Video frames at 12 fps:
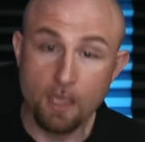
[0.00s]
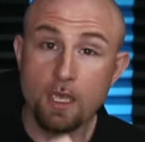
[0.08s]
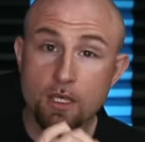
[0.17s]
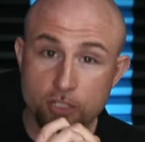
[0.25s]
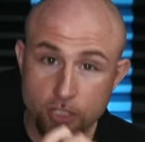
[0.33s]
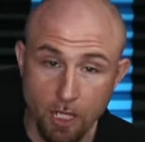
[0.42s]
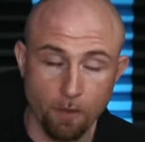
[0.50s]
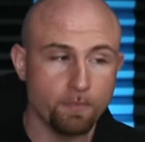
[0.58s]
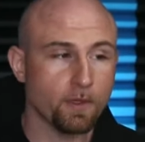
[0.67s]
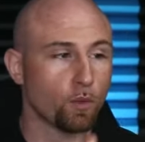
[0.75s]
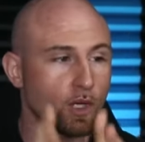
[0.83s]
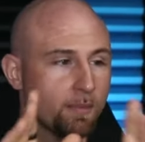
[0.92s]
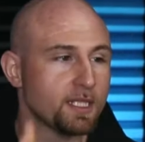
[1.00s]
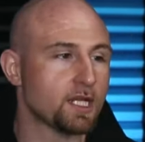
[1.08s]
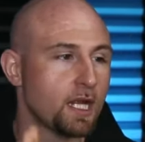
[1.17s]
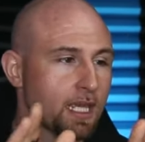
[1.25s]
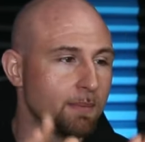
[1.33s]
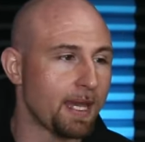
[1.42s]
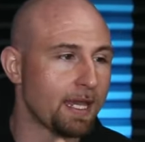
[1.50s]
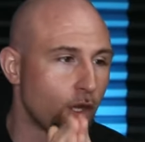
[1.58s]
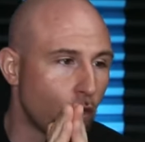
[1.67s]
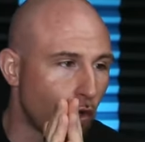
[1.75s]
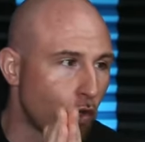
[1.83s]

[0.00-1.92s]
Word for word: So we're going to be talking about a